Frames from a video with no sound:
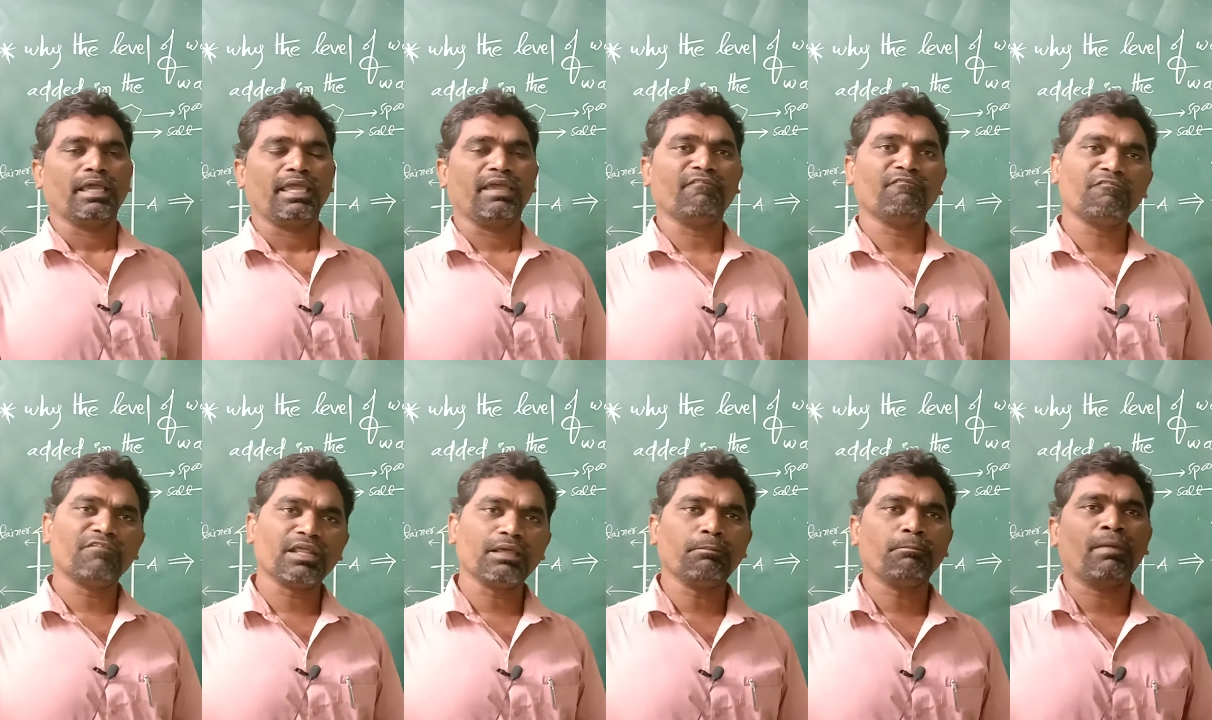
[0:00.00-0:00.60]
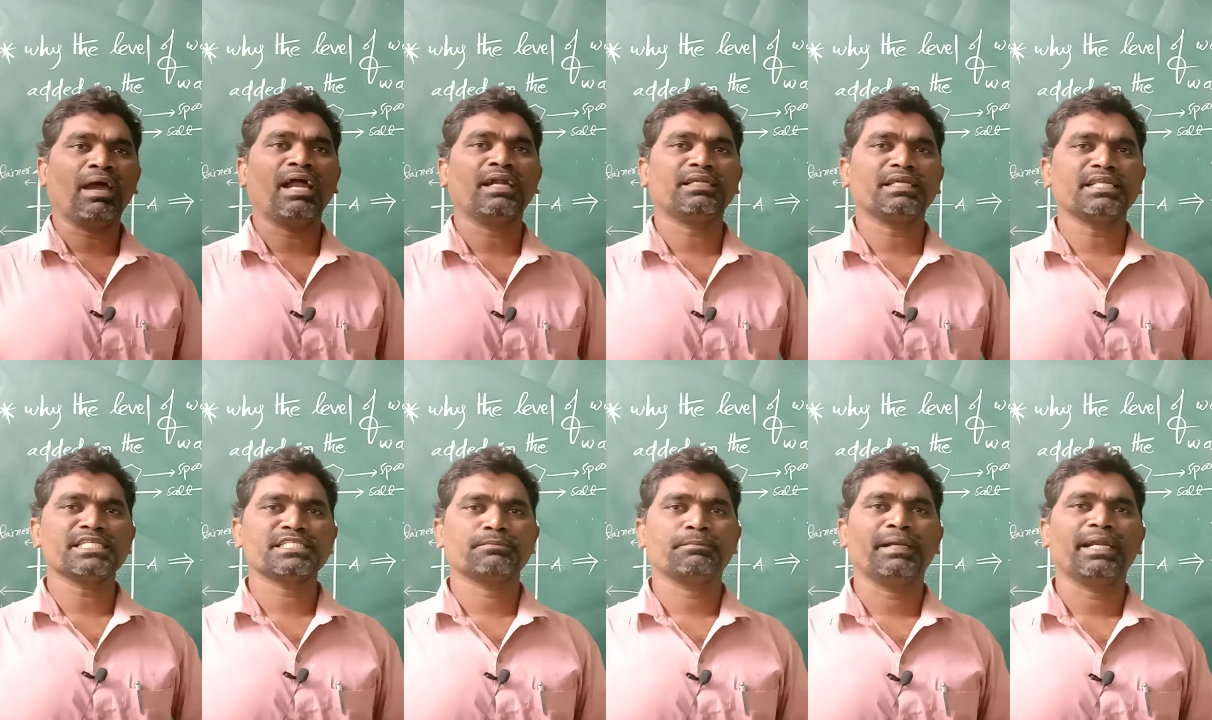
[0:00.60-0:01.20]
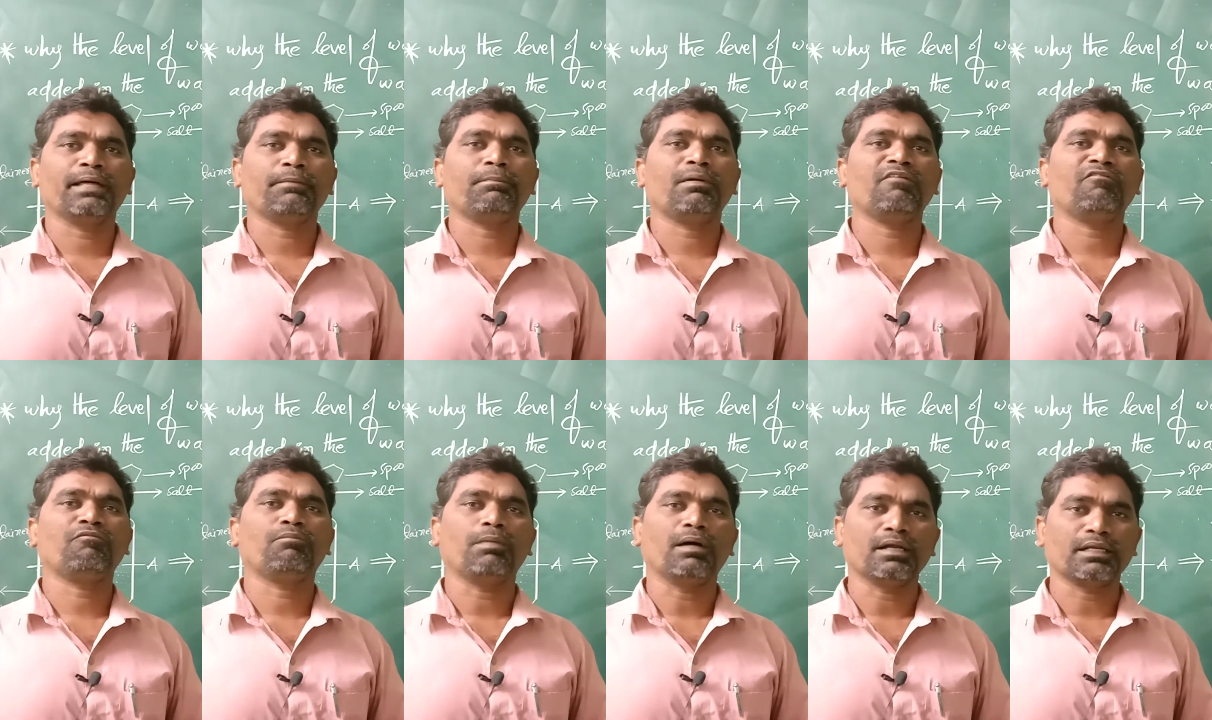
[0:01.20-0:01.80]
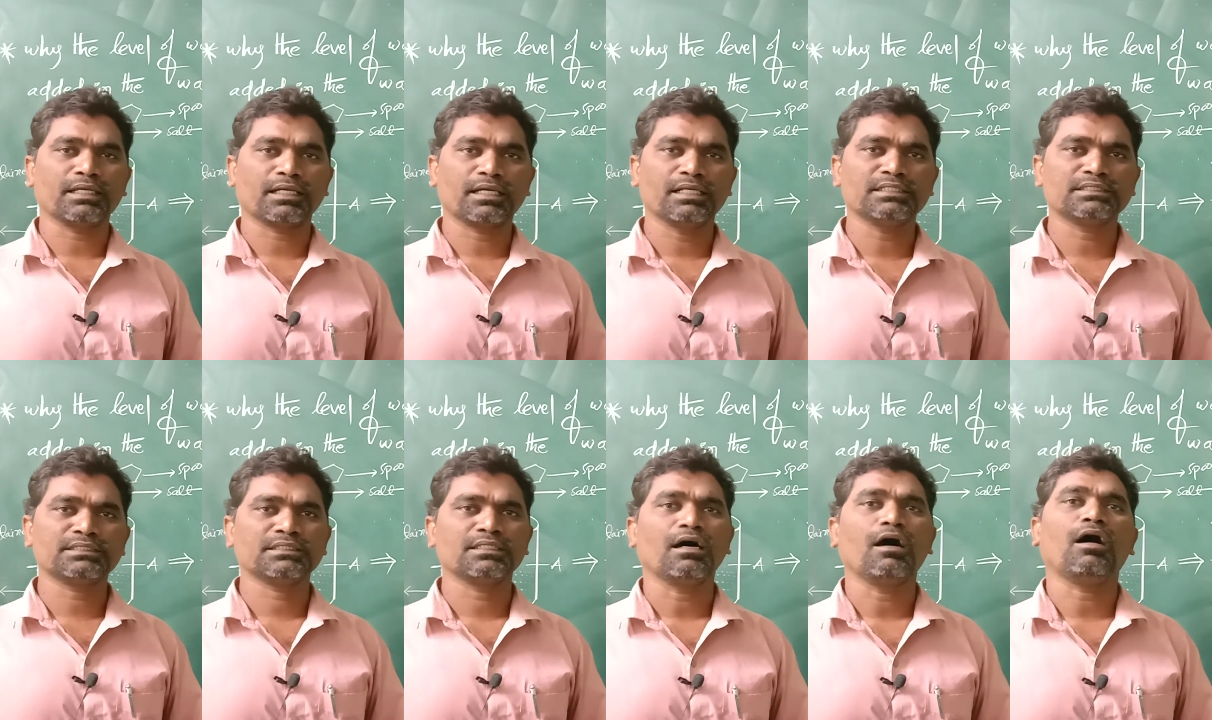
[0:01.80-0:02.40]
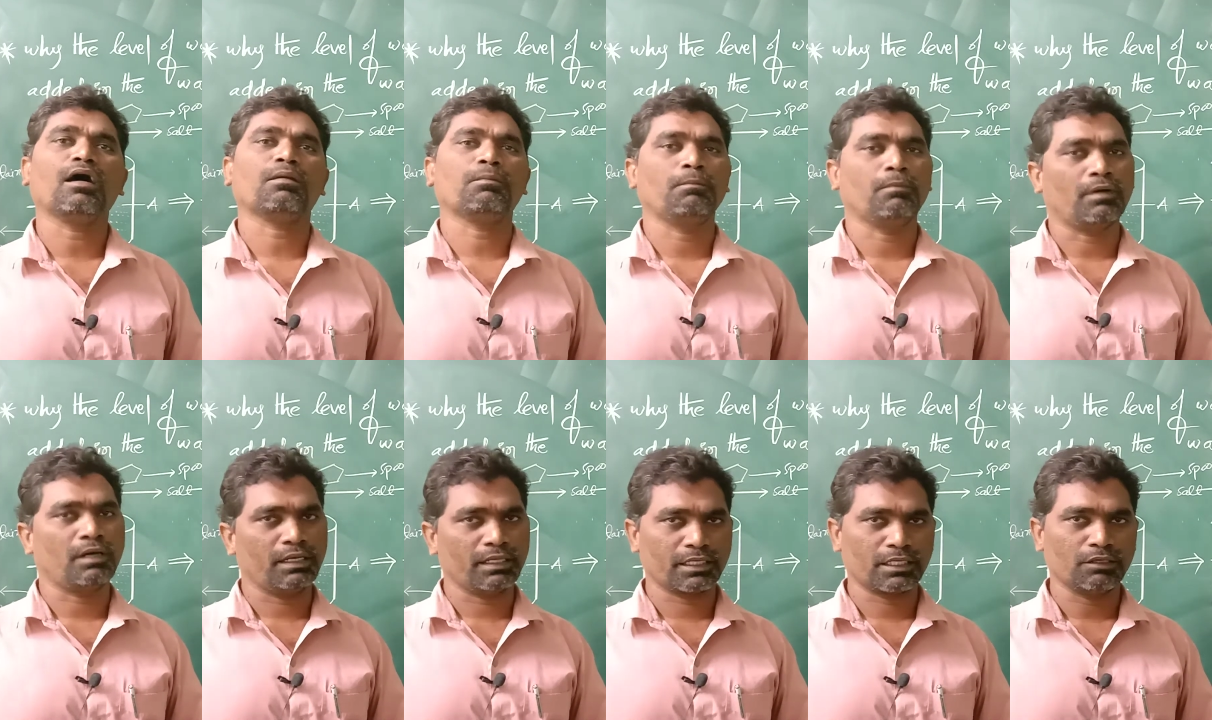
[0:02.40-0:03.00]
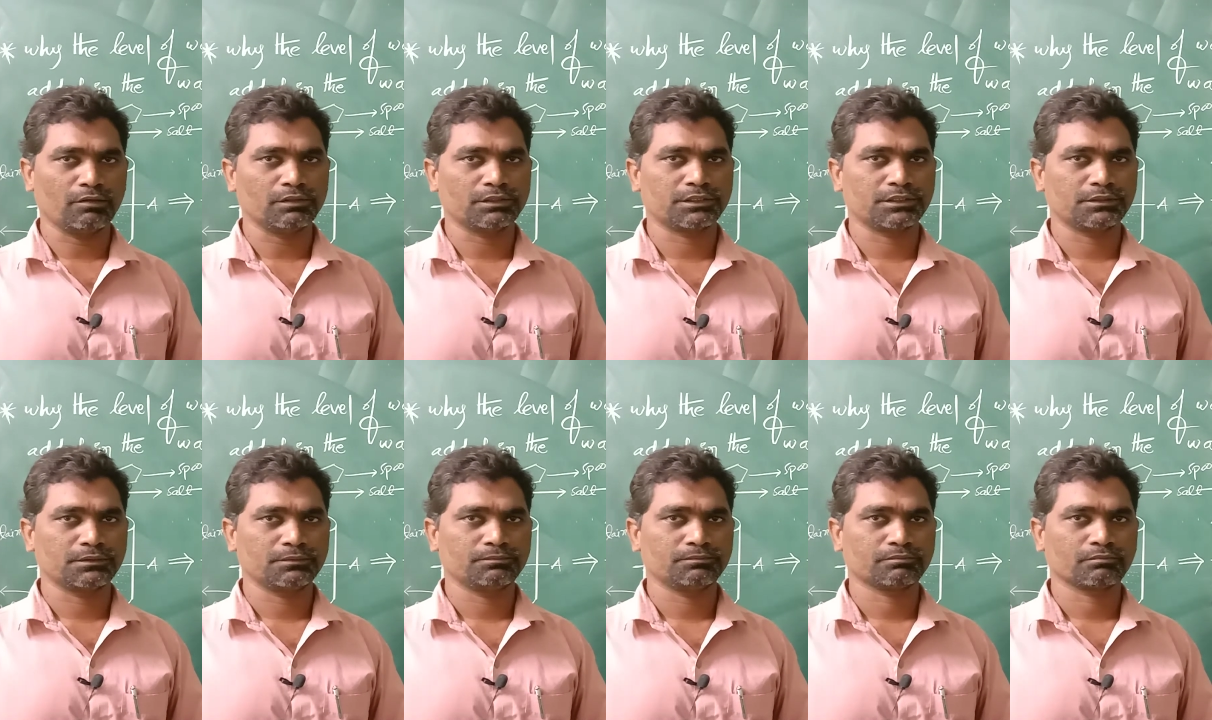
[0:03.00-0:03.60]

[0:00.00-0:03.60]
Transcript: every matter is made up of particles or molecules.